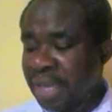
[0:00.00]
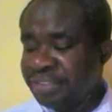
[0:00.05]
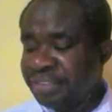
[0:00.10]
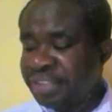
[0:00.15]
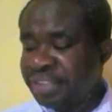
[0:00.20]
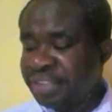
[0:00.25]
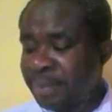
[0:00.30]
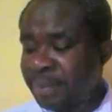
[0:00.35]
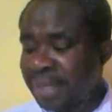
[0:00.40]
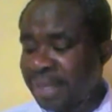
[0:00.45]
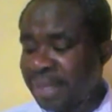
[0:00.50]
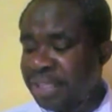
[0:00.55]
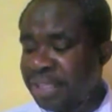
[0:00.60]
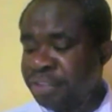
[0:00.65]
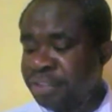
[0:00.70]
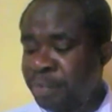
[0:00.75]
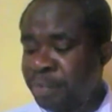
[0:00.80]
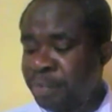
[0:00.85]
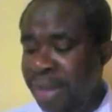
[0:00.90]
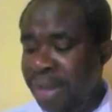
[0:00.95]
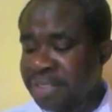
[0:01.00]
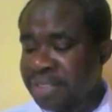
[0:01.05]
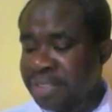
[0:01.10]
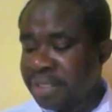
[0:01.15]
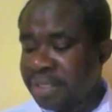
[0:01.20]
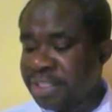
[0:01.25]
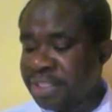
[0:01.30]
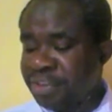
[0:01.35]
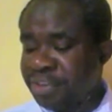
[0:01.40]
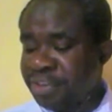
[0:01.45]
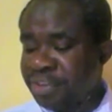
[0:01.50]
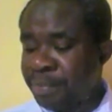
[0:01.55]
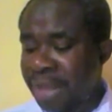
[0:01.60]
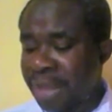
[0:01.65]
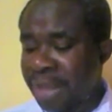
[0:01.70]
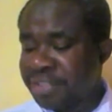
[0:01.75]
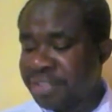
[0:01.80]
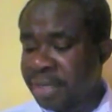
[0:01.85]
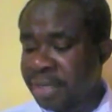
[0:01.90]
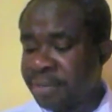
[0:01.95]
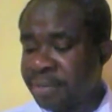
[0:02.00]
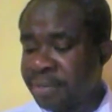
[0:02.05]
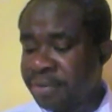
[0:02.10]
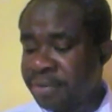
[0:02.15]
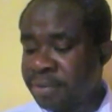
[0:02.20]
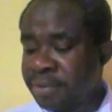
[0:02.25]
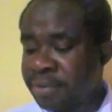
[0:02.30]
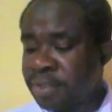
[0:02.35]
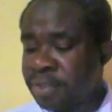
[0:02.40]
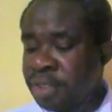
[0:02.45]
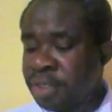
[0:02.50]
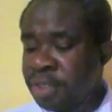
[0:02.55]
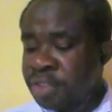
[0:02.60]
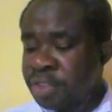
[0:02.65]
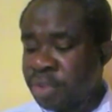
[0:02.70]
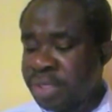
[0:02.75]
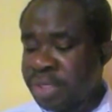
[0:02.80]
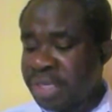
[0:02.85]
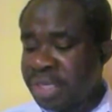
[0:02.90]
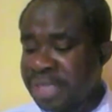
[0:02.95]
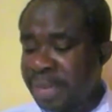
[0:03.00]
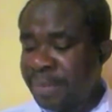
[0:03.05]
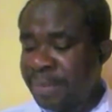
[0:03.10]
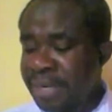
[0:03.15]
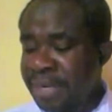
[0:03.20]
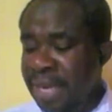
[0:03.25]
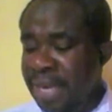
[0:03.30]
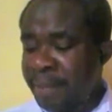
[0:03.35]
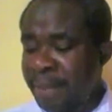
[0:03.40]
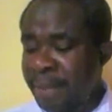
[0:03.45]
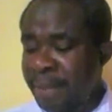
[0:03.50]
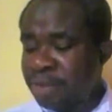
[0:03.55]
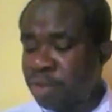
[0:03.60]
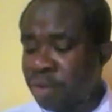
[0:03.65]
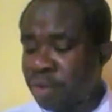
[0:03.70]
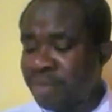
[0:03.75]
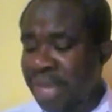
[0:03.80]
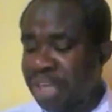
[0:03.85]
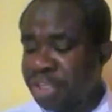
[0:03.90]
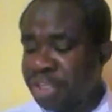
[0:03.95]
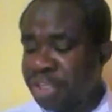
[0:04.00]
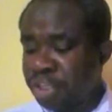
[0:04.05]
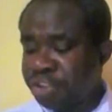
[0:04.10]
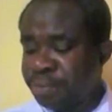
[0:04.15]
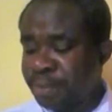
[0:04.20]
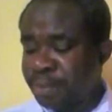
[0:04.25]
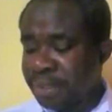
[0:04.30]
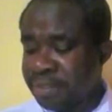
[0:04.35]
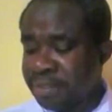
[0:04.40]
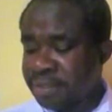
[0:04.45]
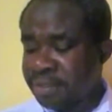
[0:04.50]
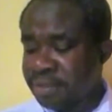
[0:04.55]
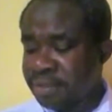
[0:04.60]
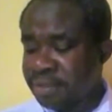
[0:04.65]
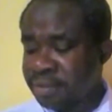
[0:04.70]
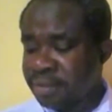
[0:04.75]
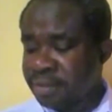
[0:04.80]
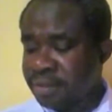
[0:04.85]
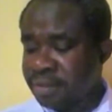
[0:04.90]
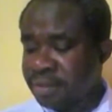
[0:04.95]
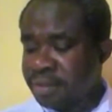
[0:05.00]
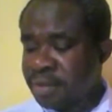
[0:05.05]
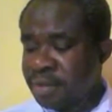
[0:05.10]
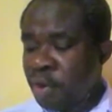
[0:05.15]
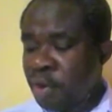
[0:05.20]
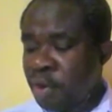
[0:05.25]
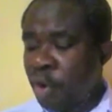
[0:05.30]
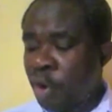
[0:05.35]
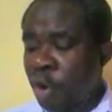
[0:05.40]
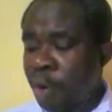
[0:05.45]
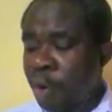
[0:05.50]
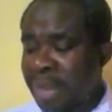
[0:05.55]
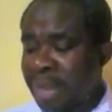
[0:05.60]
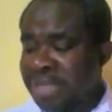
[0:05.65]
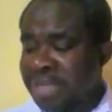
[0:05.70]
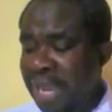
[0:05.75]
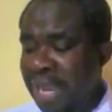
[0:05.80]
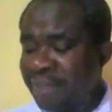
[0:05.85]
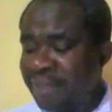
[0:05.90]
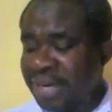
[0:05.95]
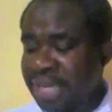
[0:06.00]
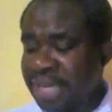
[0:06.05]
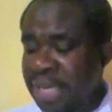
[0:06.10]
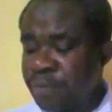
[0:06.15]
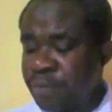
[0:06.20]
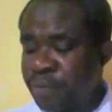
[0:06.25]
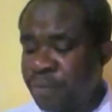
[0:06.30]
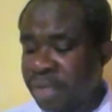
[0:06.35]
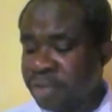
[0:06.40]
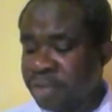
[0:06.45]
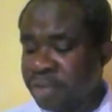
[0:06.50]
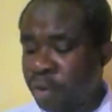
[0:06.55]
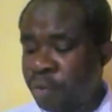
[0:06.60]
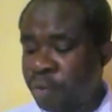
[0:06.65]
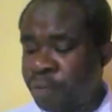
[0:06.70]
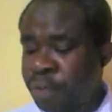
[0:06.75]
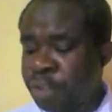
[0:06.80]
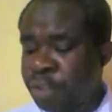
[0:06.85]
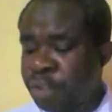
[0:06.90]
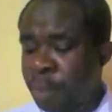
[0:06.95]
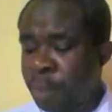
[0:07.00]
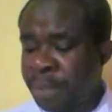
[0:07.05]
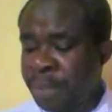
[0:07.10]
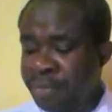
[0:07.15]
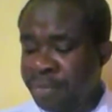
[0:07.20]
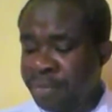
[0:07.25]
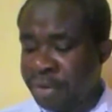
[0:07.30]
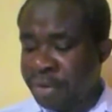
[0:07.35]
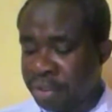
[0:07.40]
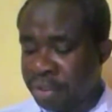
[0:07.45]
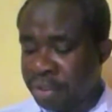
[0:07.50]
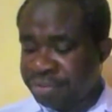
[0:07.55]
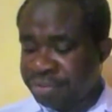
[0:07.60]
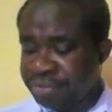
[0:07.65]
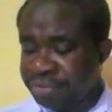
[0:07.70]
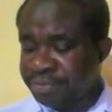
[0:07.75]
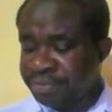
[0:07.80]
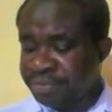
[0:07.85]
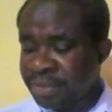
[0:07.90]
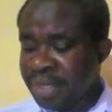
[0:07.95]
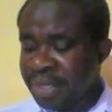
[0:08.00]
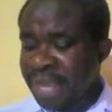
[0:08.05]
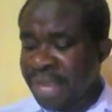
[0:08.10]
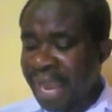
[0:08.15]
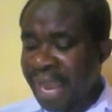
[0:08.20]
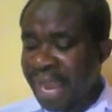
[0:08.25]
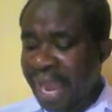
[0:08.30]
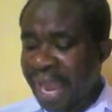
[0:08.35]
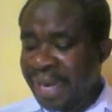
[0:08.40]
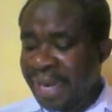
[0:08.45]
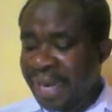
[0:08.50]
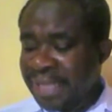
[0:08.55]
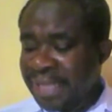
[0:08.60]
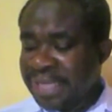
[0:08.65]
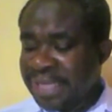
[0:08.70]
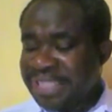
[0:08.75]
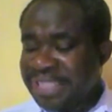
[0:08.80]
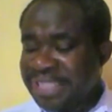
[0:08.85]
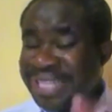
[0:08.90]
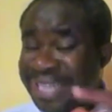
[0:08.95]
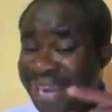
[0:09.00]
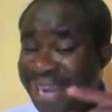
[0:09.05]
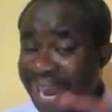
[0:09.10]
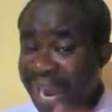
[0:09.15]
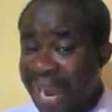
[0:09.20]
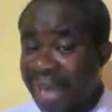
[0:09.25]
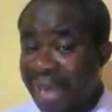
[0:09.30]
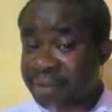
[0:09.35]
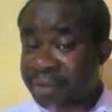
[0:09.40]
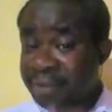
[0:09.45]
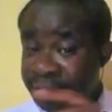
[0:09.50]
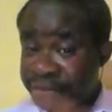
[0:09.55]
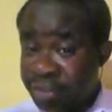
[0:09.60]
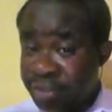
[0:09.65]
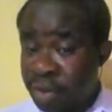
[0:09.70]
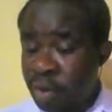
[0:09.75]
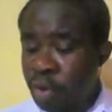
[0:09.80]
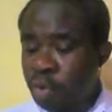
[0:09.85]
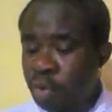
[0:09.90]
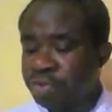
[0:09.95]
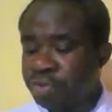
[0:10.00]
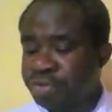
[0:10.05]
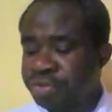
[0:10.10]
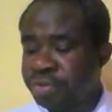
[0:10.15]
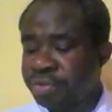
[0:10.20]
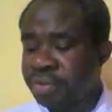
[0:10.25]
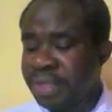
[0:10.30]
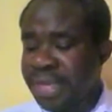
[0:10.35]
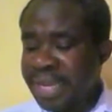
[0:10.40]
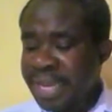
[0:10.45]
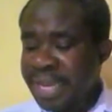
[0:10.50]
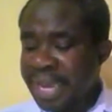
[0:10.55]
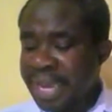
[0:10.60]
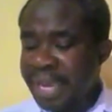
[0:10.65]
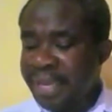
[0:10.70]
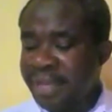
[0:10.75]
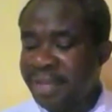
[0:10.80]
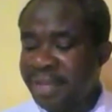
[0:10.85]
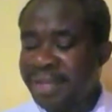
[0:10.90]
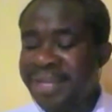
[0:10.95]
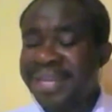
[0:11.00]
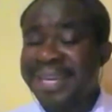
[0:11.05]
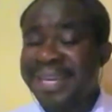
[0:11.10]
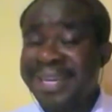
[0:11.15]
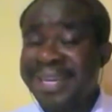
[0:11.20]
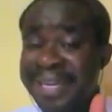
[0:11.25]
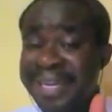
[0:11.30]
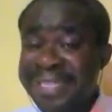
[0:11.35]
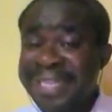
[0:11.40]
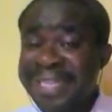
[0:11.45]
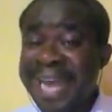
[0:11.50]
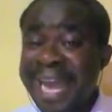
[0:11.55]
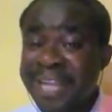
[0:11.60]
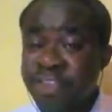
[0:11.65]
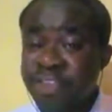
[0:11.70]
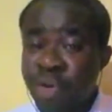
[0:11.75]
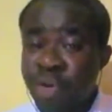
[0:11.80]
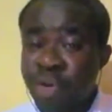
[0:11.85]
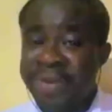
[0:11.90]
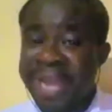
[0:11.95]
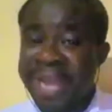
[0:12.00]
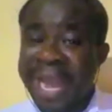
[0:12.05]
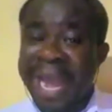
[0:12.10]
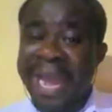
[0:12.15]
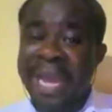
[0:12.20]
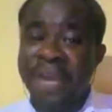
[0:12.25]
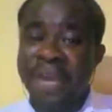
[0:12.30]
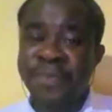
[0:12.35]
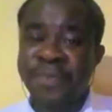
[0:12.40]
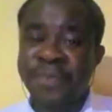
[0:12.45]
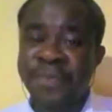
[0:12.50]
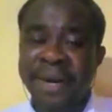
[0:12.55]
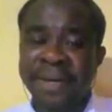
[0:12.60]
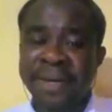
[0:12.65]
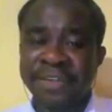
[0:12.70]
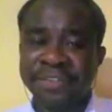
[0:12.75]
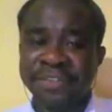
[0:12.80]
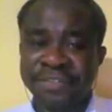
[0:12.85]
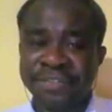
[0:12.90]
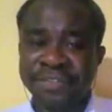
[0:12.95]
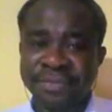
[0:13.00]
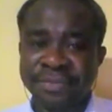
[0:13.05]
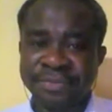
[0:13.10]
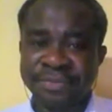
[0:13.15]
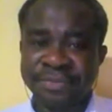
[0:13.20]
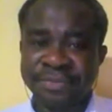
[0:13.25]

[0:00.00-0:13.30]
except that it is impracticable to determine the amount of the adjustment, or might have an effect on future periods, and it shall disclose A, the title of the IFRS.